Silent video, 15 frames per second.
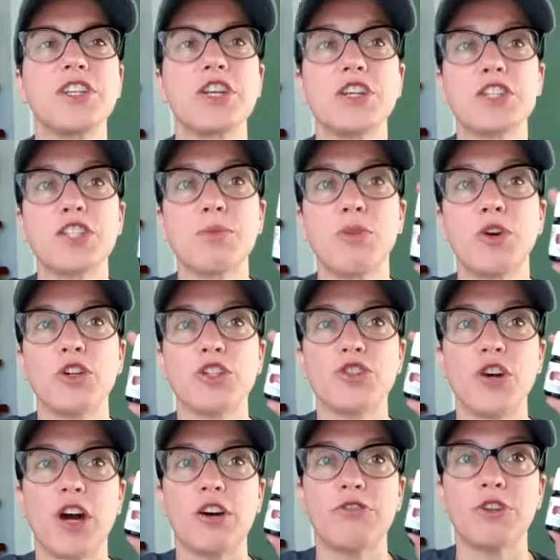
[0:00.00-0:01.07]
going to support
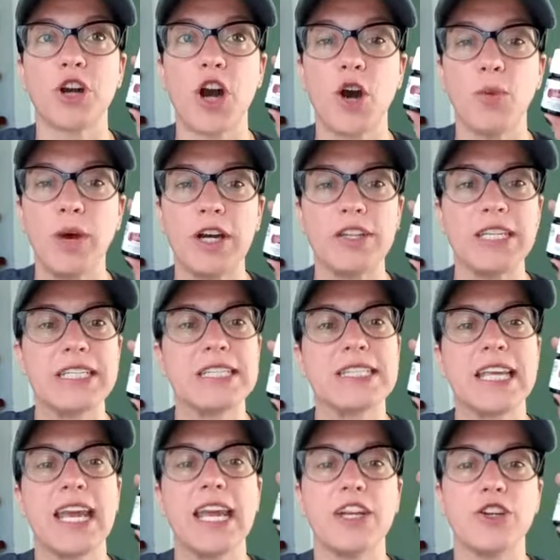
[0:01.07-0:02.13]
your overall wellness
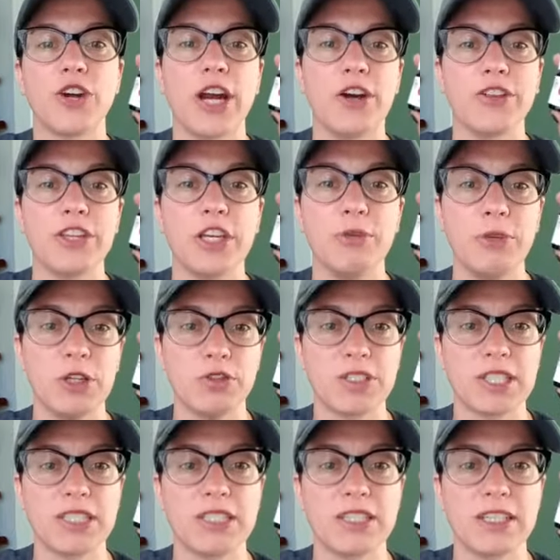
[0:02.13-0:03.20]
and your healthy immune
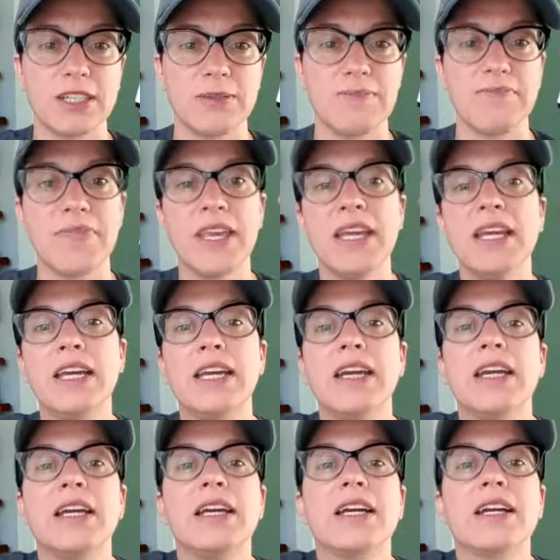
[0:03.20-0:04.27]
system,
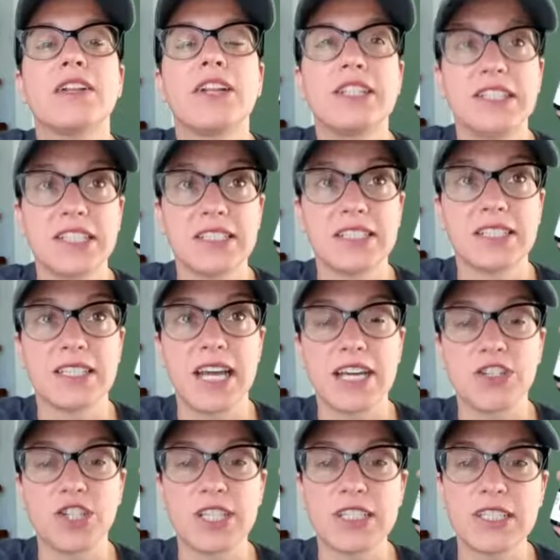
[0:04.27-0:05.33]
cleansing to the
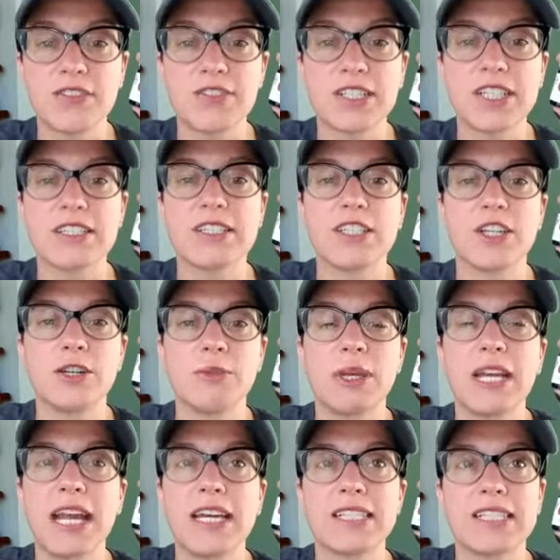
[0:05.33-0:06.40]
digestive system.
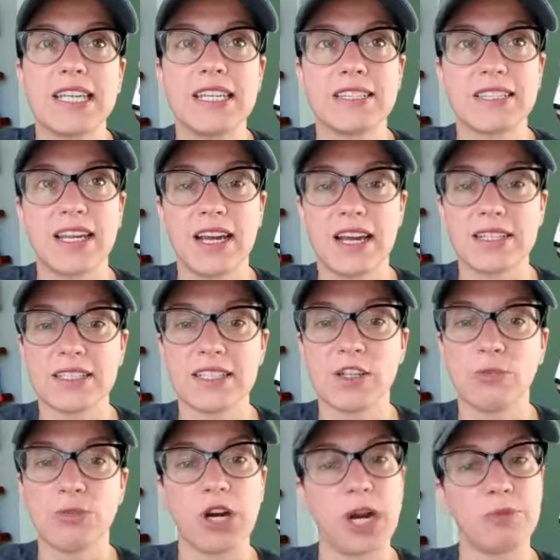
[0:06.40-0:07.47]
It has
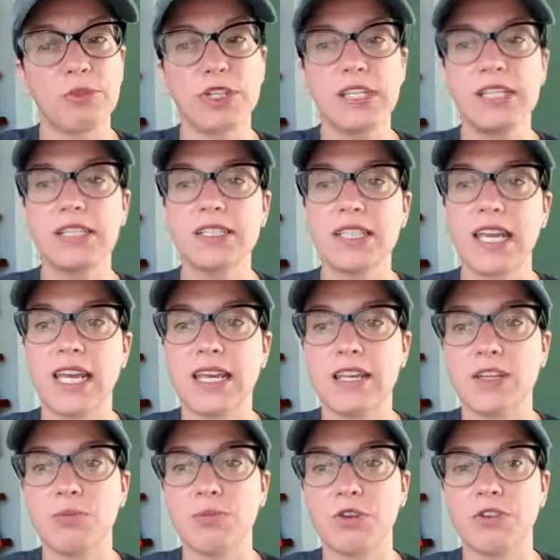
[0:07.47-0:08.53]
antioxidant properties
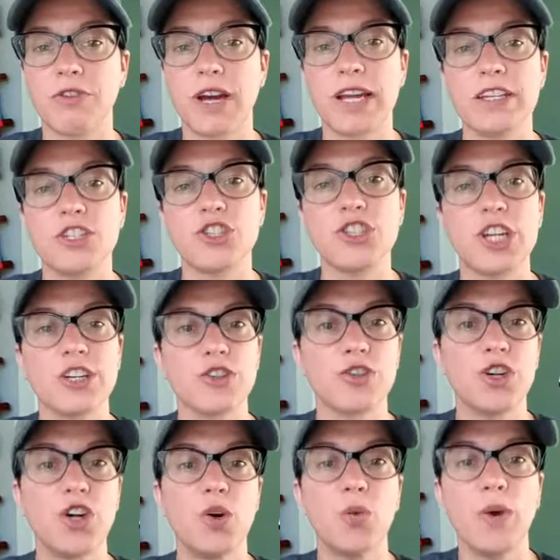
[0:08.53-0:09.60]
and provides
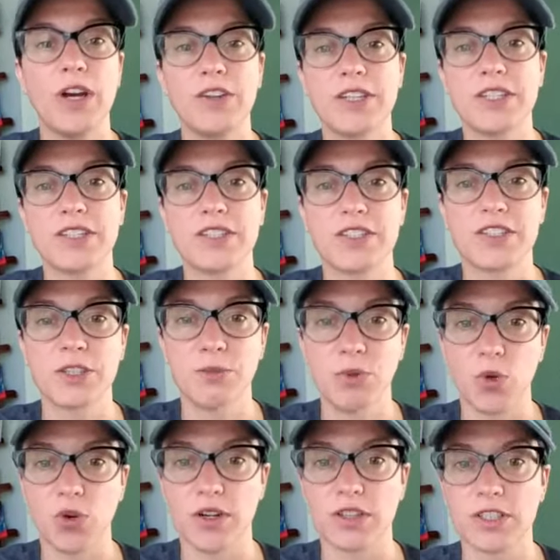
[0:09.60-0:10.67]
general wellness
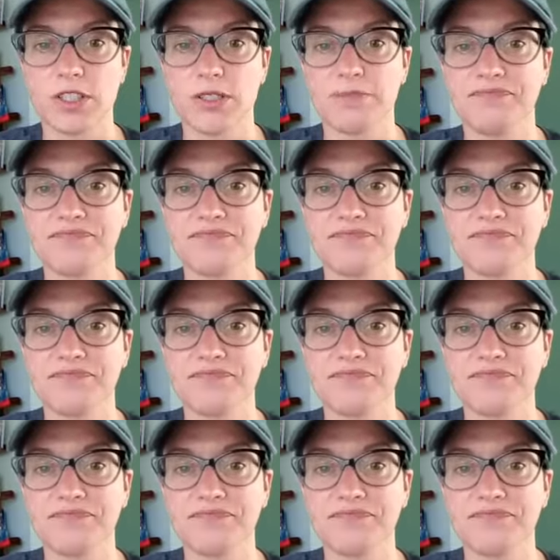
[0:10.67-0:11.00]
support.